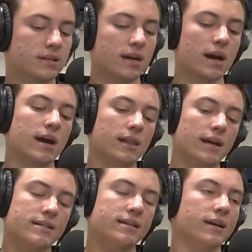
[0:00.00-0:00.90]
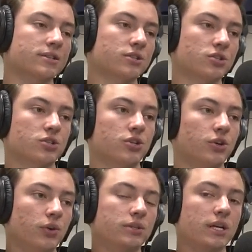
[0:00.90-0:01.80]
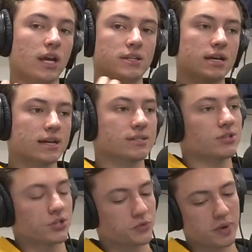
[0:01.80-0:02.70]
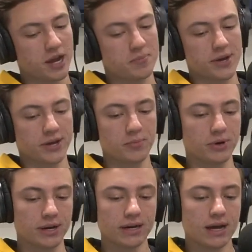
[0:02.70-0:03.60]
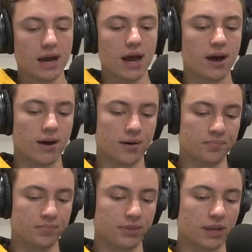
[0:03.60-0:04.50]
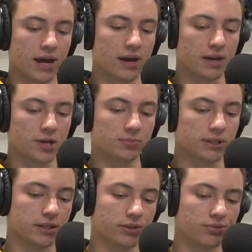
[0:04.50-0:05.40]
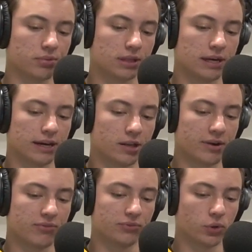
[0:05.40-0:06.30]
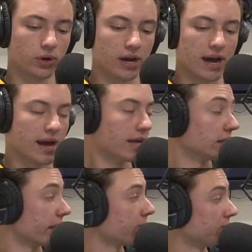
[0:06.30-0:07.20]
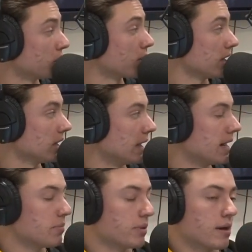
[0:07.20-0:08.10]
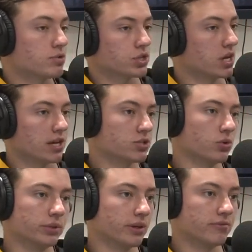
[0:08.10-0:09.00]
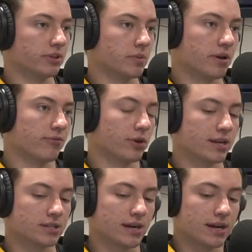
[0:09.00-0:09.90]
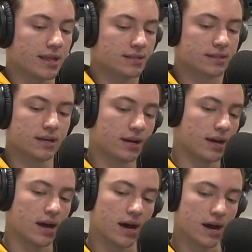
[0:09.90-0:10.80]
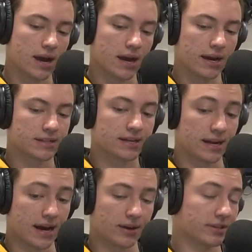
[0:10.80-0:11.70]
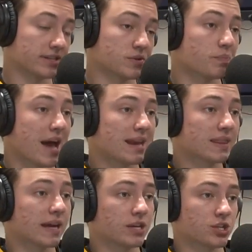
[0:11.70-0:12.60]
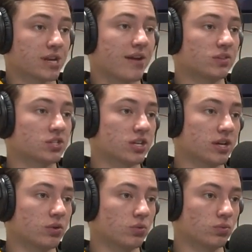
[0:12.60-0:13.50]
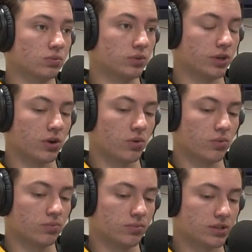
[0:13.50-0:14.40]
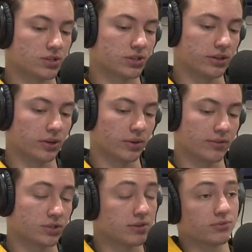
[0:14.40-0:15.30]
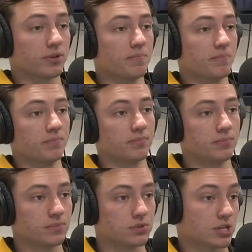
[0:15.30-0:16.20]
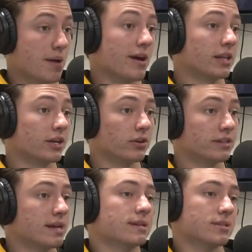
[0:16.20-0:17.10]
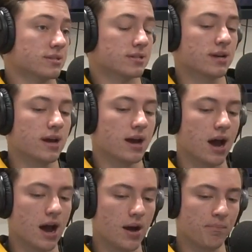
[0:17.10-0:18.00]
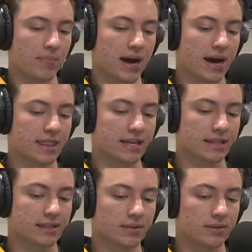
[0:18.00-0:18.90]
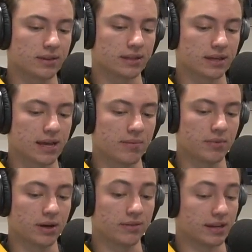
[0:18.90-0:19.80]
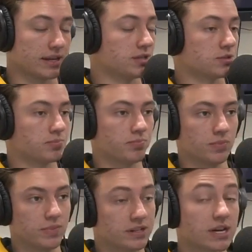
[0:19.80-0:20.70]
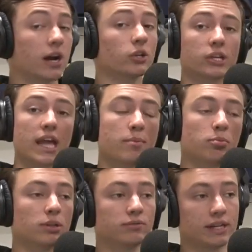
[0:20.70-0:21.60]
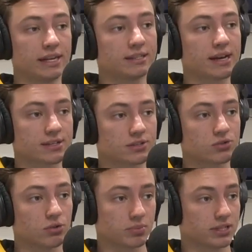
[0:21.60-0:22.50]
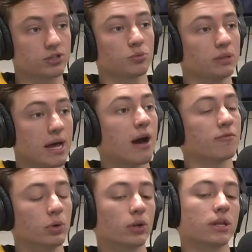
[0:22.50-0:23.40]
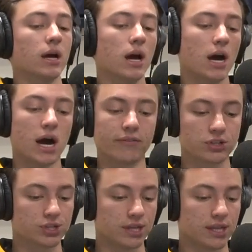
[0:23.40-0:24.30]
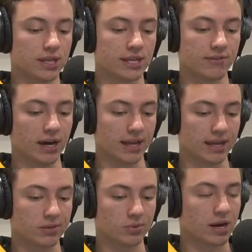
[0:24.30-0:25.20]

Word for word: See, I like Texas too. Te Texas is my pick, but um, I, I completely agree with Lyle about Florida. I, I like Florida a lot, but I'm just not sold on Felipe Franks yet, and that's. Uh, and it's not. I don't think it's a bad thing. I just haven't seen you know necessarily what I've seen from Sam Ellinger at Texas. Um, I think that the that the cap uh, that he's entirely capable of leading Texas to a potential playoff berth. Obviously, they've got to get